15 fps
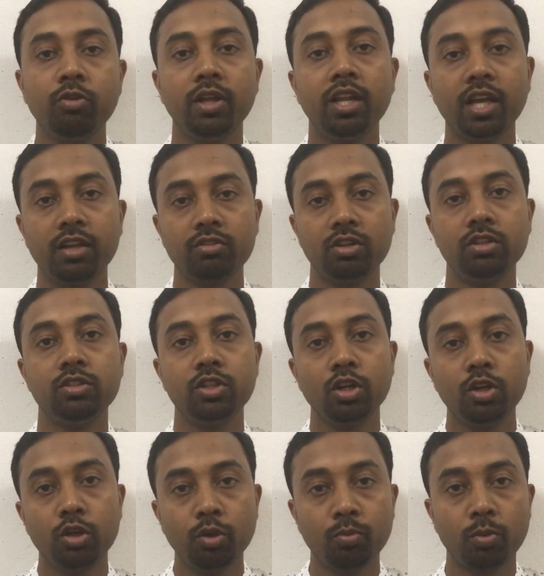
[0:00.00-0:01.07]
very
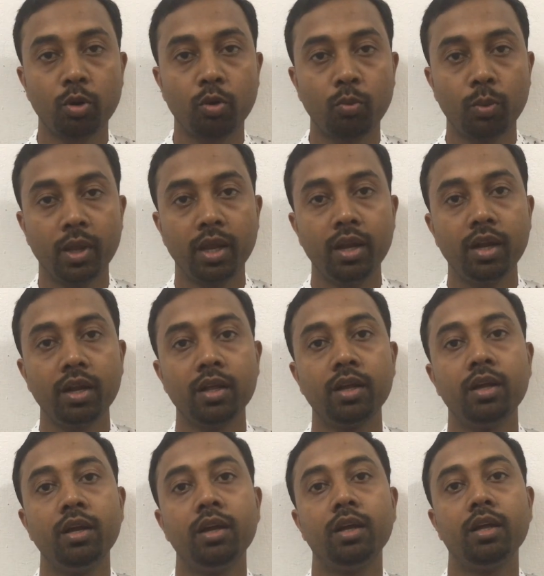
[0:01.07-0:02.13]
essential to provide
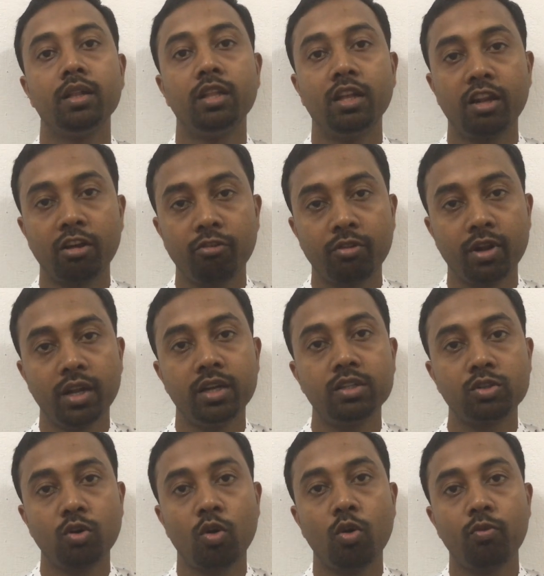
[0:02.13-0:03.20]
the reference
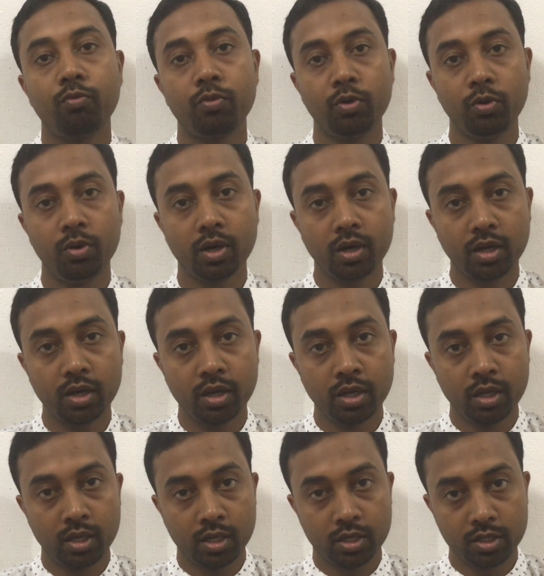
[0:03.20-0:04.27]
of your
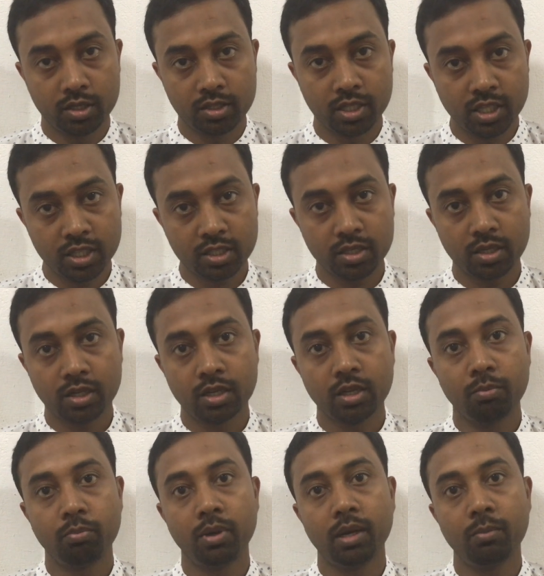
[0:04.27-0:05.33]
research
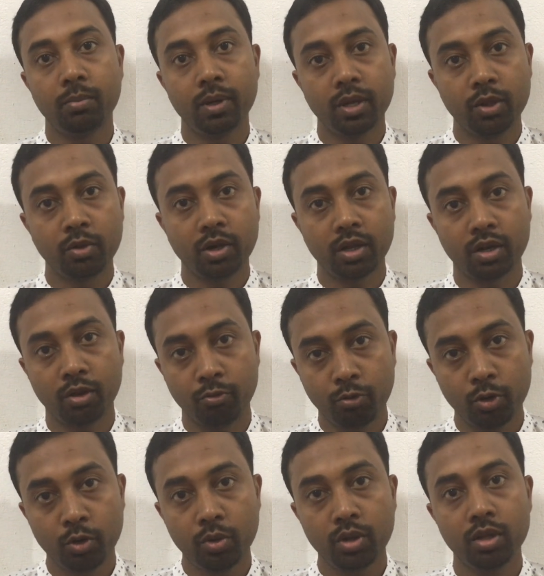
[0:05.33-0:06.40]
paper you have
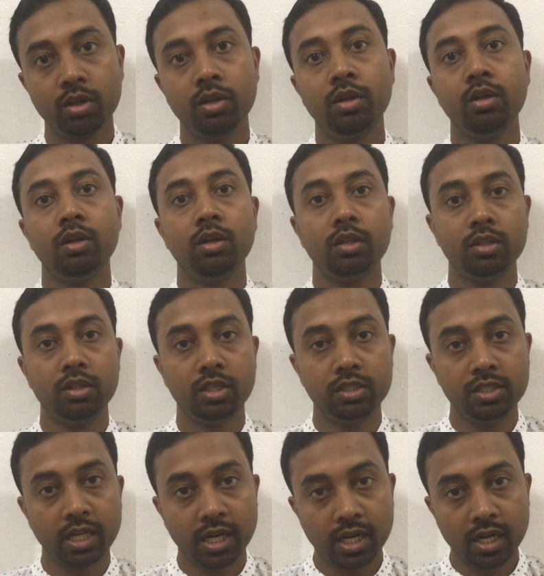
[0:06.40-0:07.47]
reviewed, the
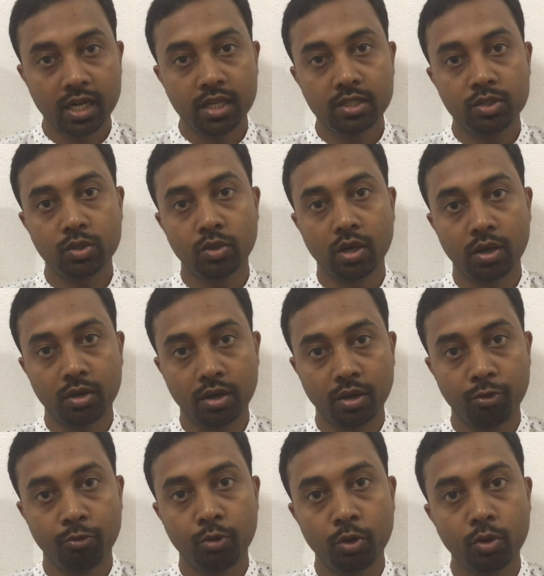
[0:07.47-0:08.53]
journals you have
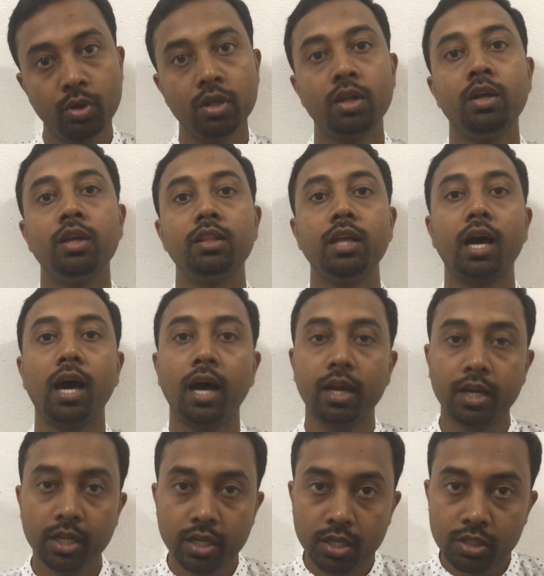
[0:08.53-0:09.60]
reviewed, the
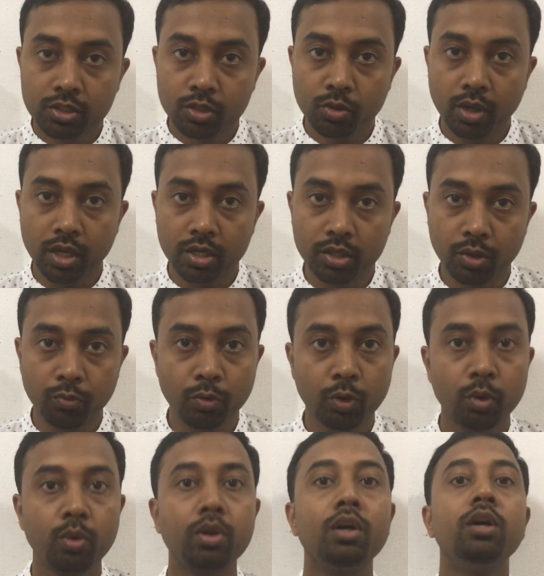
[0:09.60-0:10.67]
articles you have
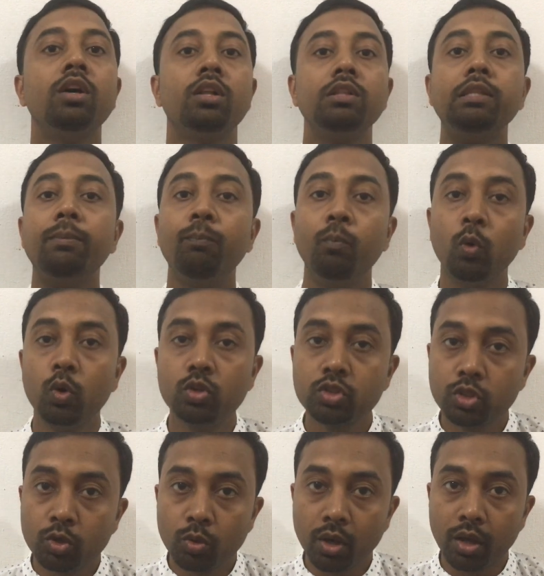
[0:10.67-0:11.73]
reviewed, the books
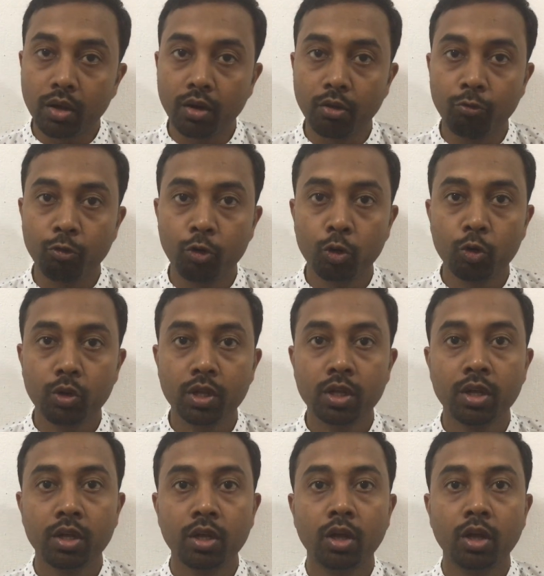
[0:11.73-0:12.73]
you have reviewed,